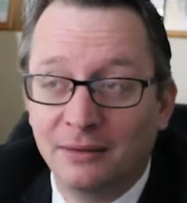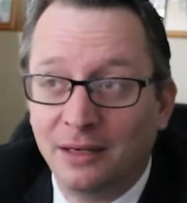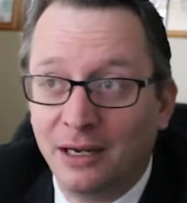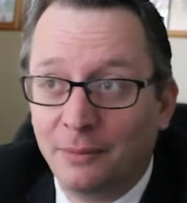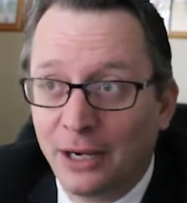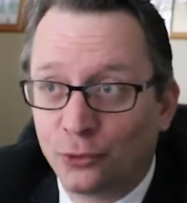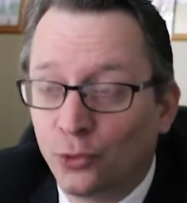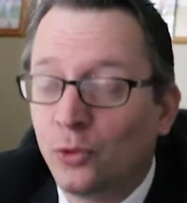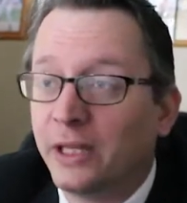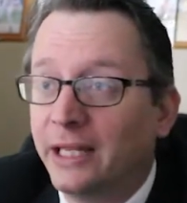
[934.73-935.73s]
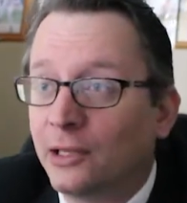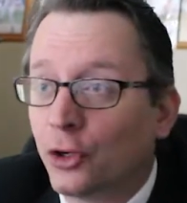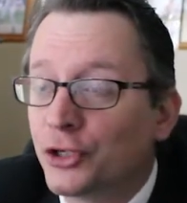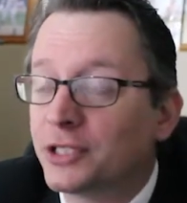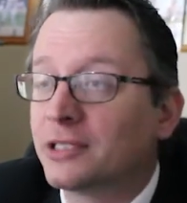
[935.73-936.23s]
by rule,
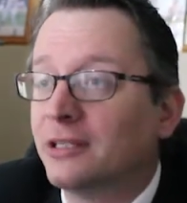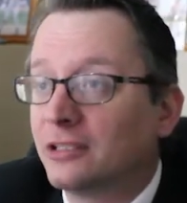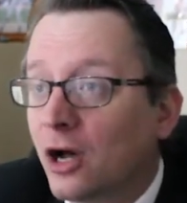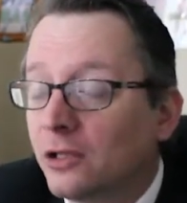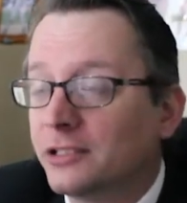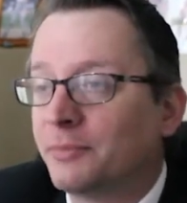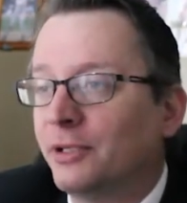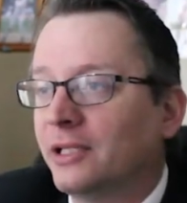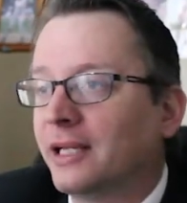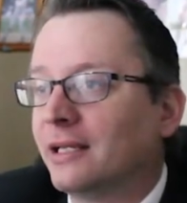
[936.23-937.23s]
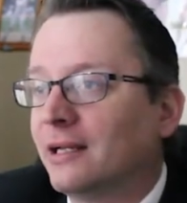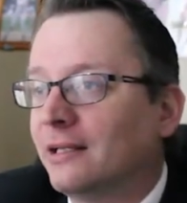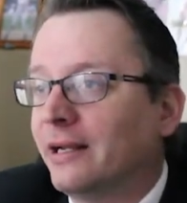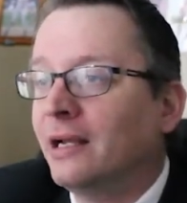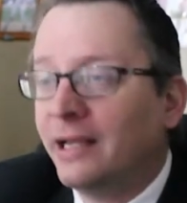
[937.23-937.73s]
the tallest building in
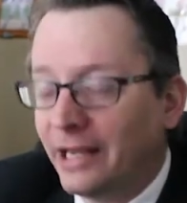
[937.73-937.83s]
LA.